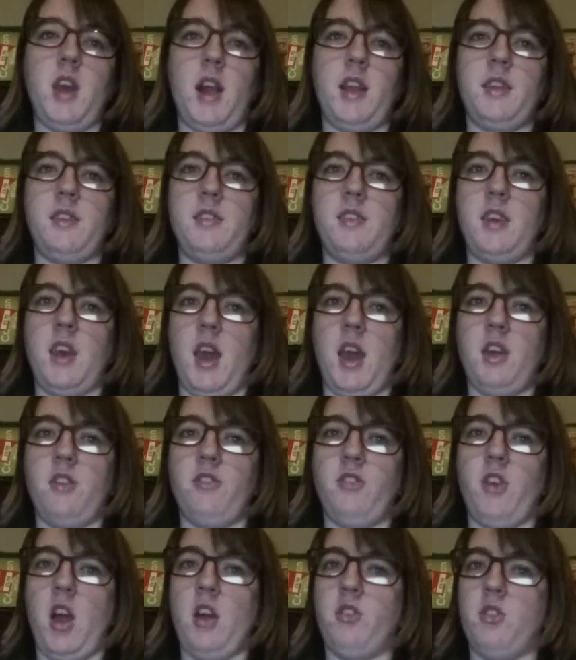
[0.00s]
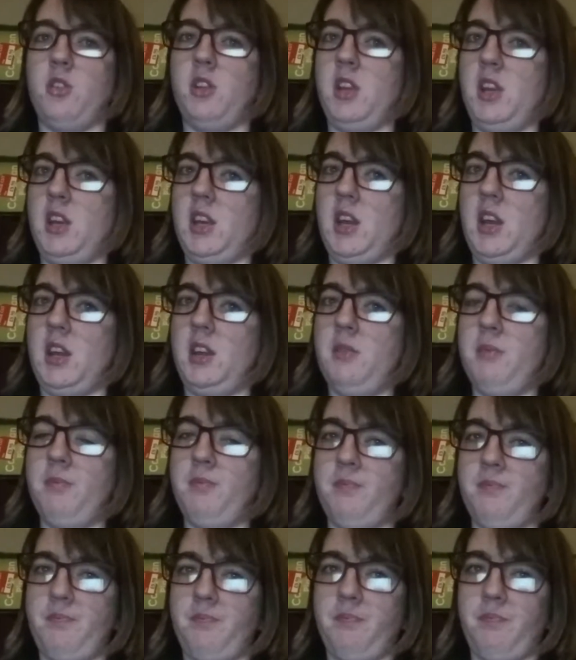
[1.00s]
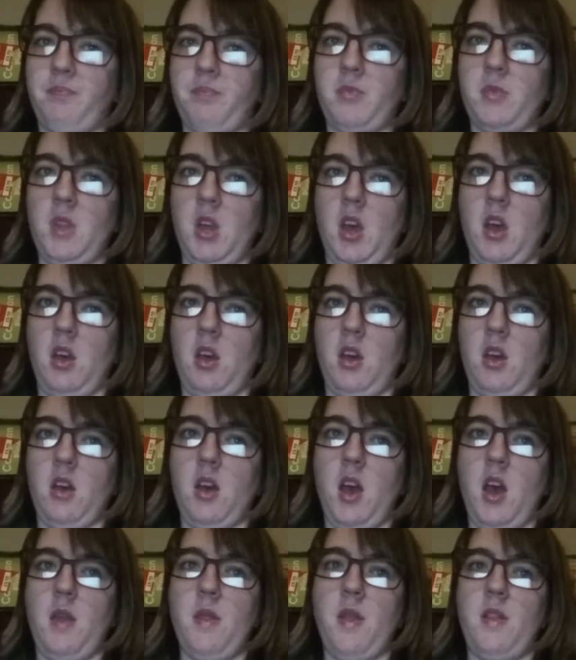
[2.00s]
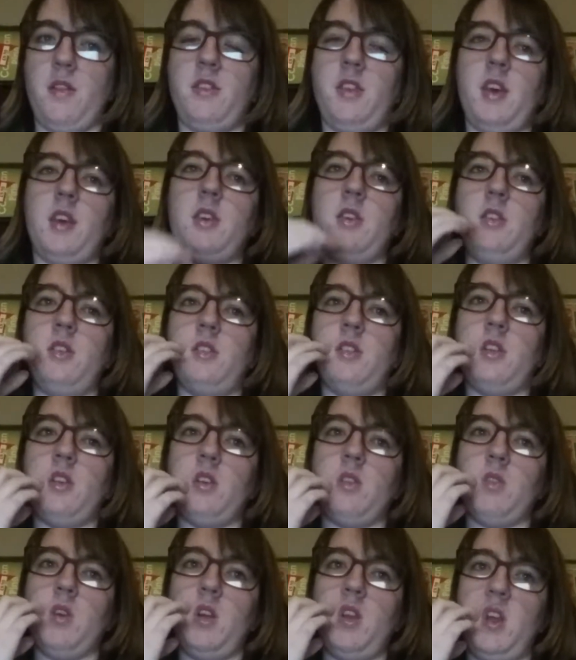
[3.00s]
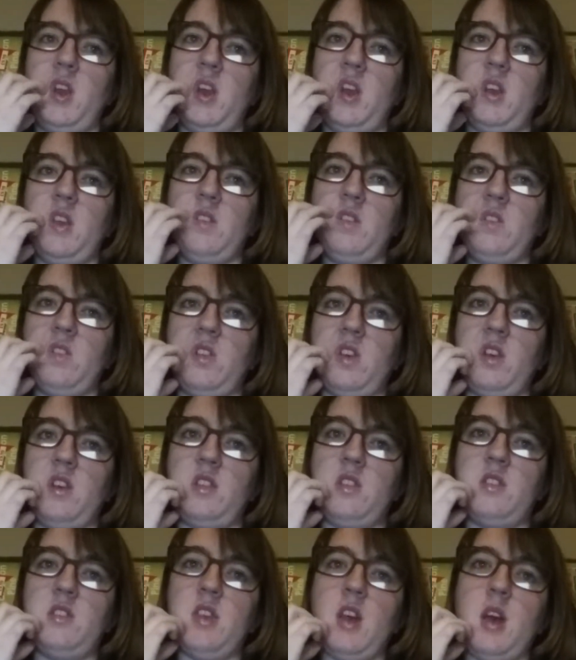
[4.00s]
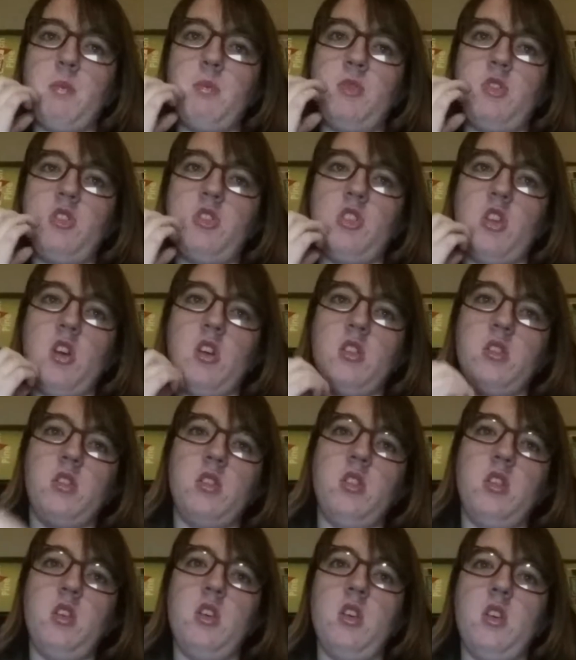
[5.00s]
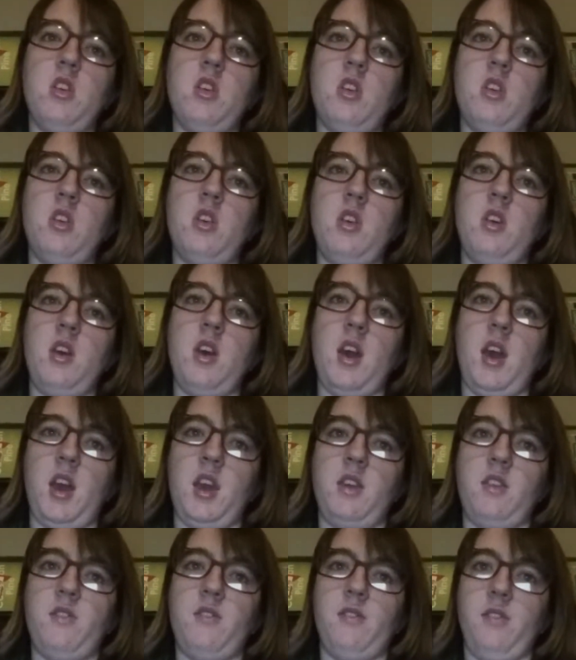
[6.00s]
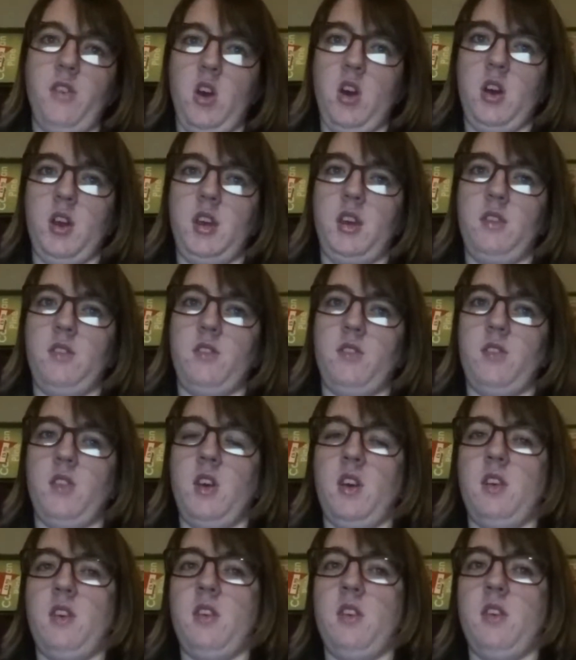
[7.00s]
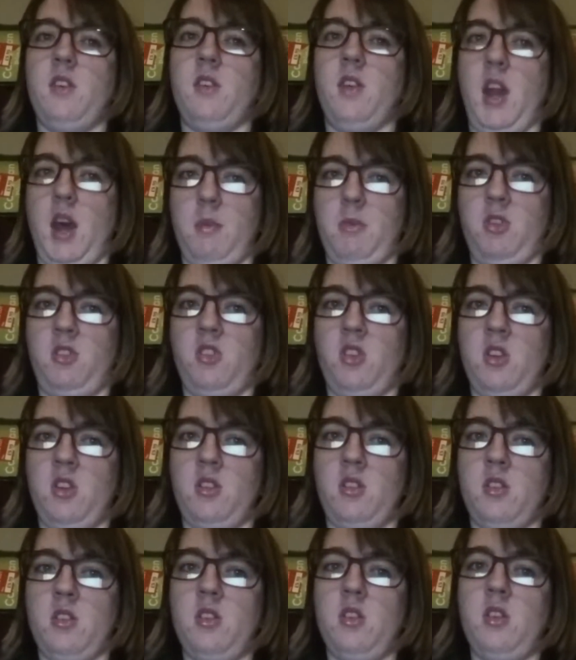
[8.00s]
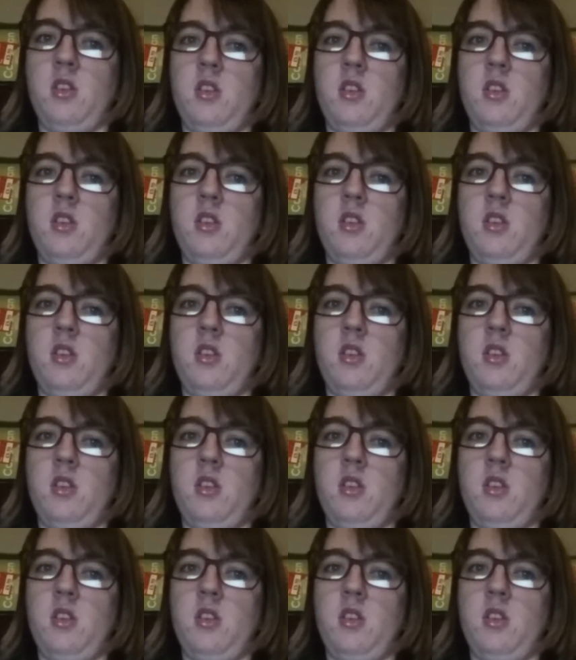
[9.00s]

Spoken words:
Galaxy A5 on EE. And then the second one is the Samsung A5 on Amazon.